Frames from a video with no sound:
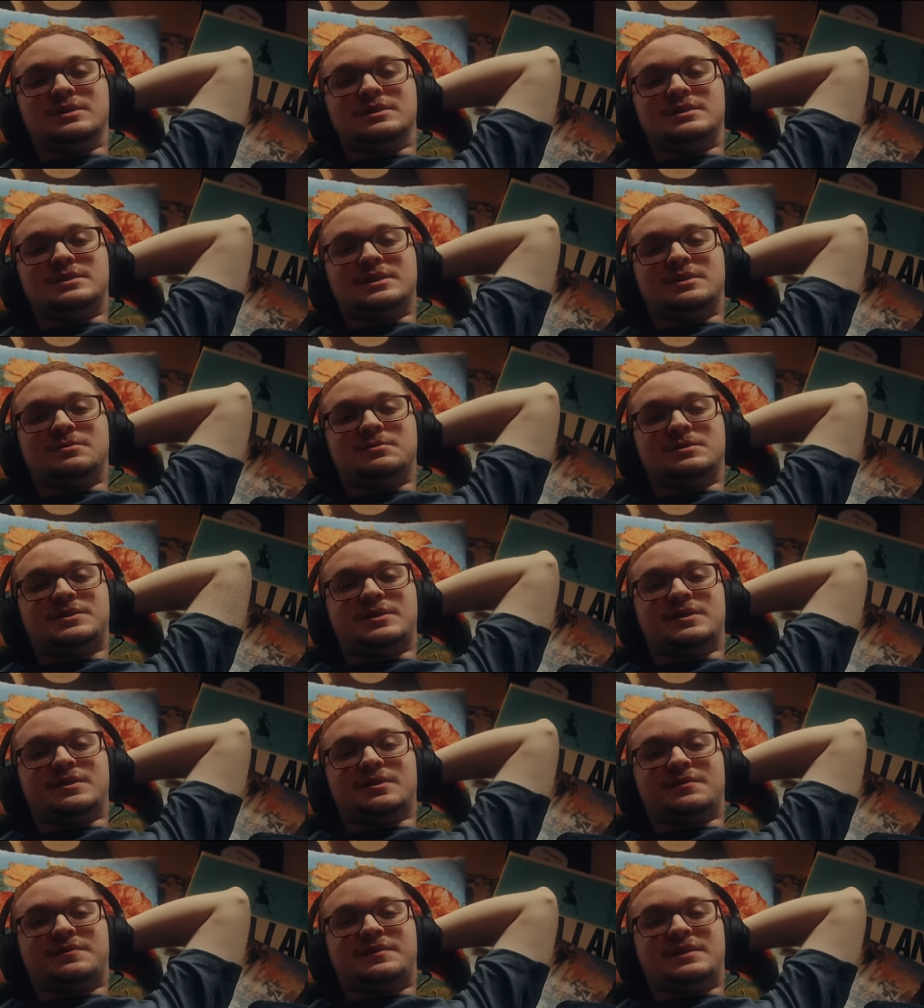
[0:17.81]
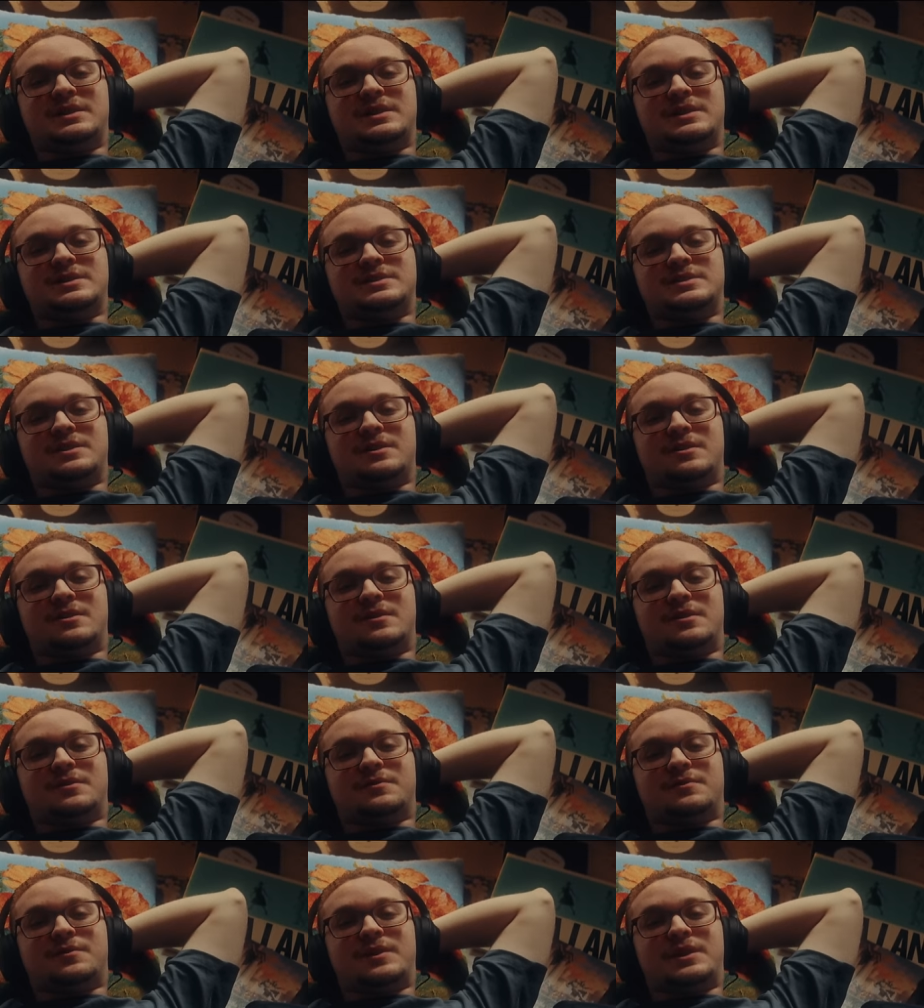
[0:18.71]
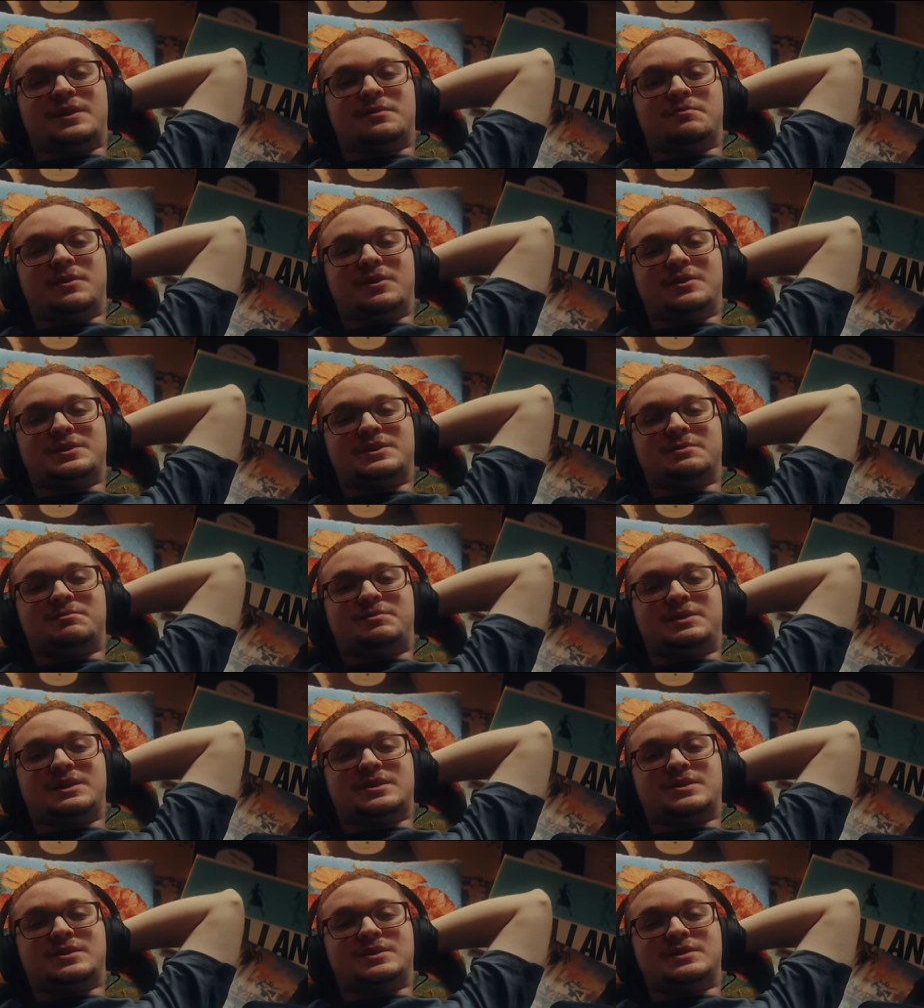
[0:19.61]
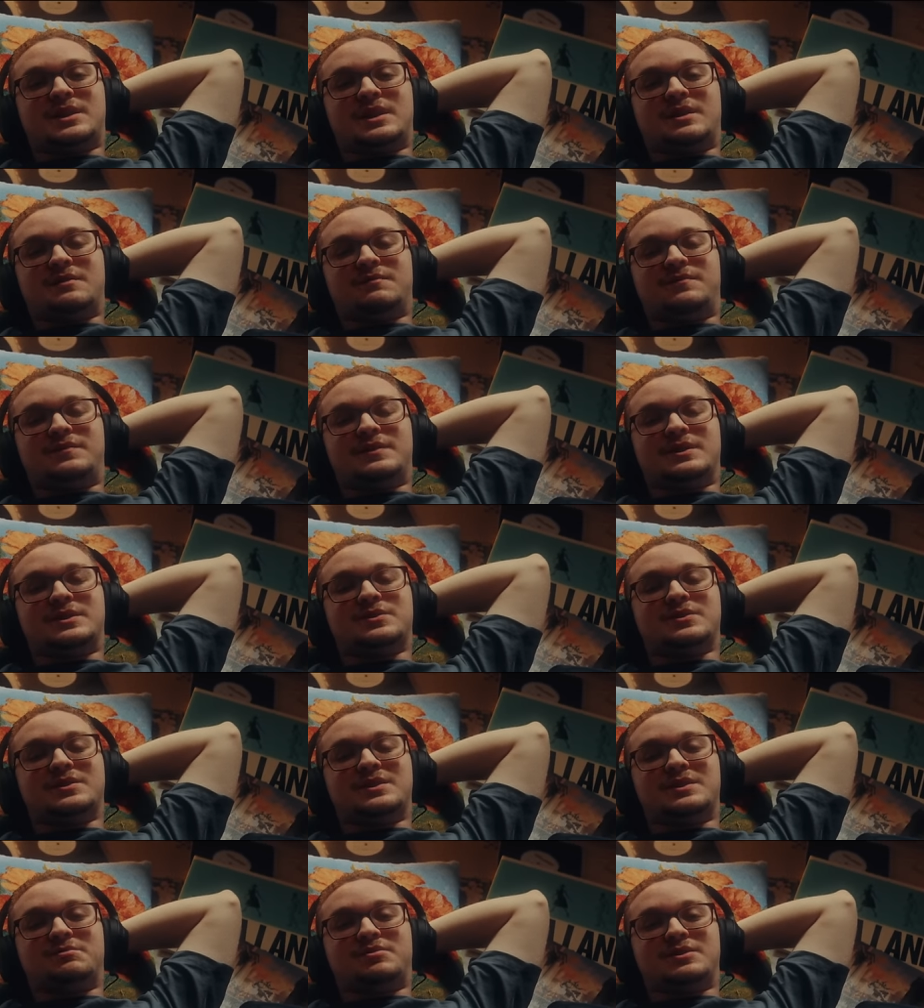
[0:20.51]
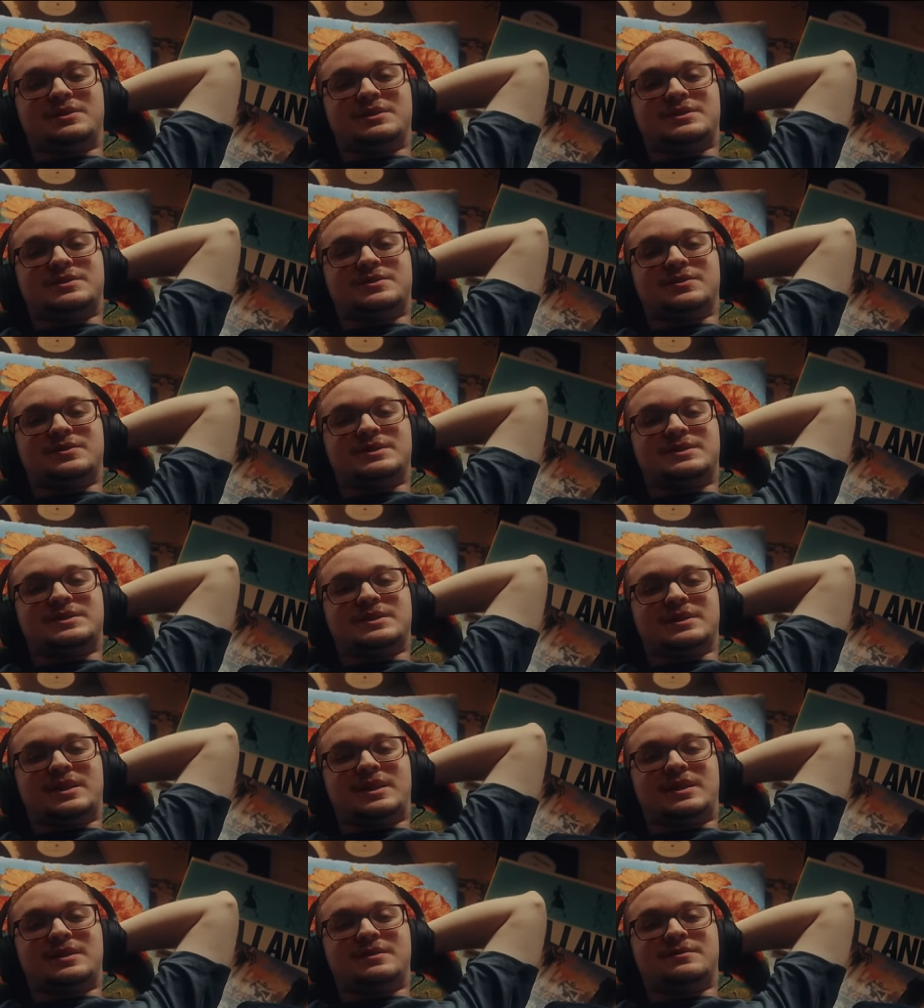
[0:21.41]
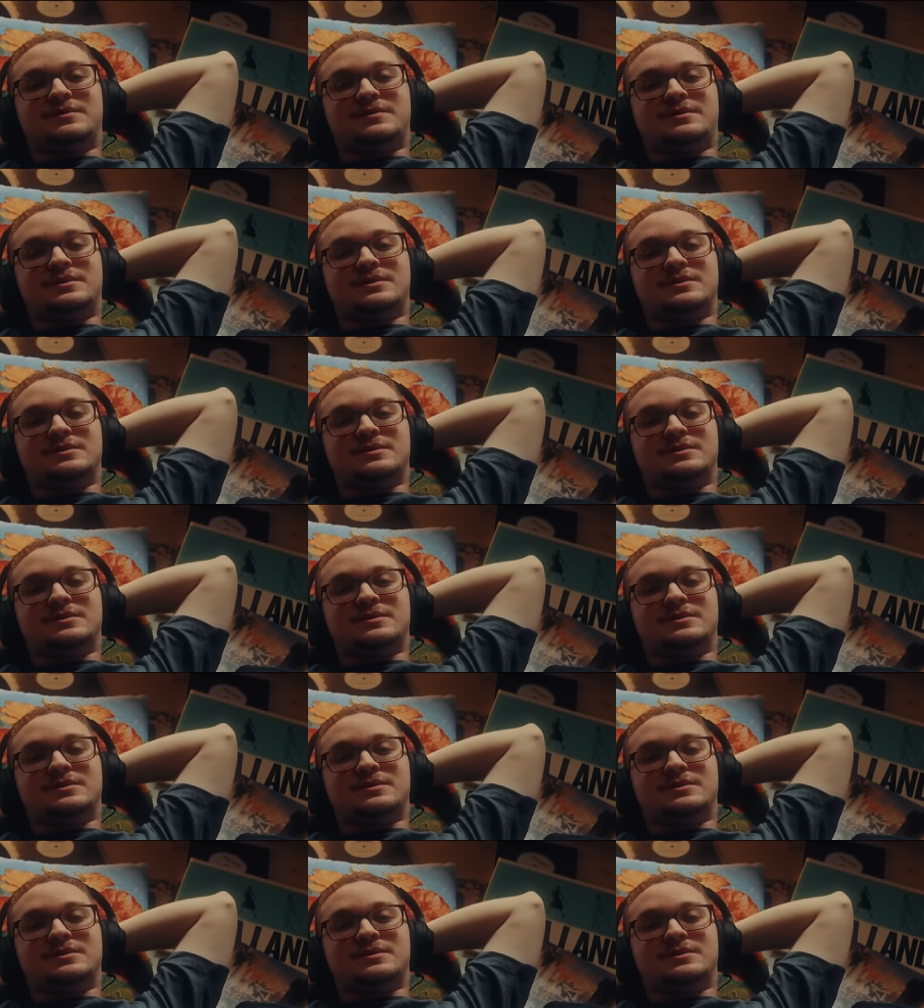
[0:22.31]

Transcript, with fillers: Cinematography is the art of creating motion pictures and visually bringing stories to life.